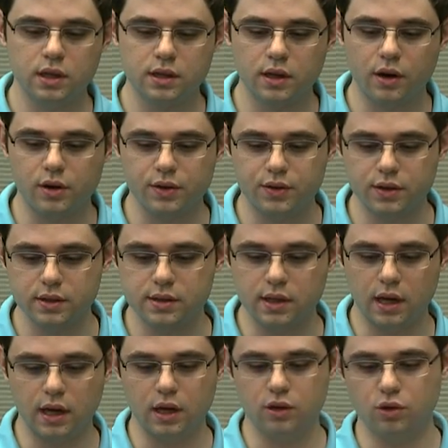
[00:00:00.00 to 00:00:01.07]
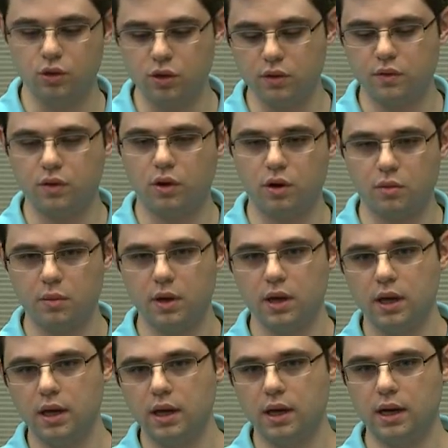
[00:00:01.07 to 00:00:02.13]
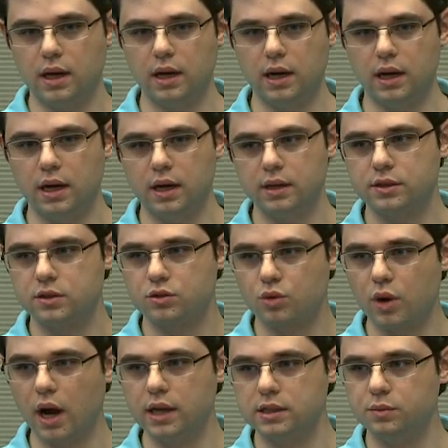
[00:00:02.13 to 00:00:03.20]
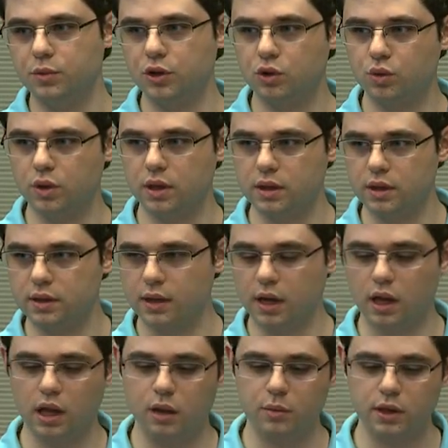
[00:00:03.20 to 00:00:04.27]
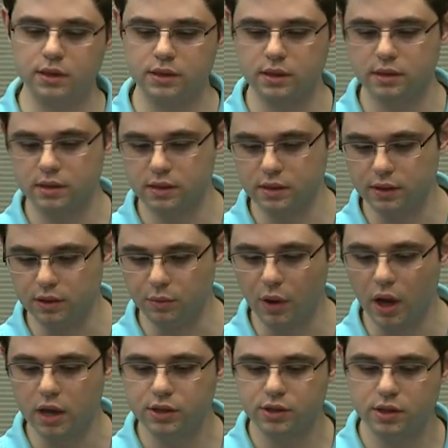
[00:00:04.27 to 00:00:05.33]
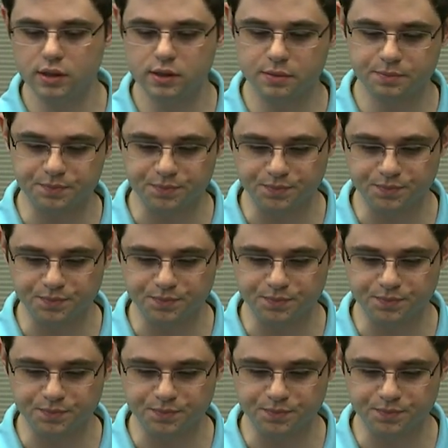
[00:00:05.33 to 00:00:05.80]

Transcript: it guarantees uh, uniform uh, strides between the elements in, in, dimensions.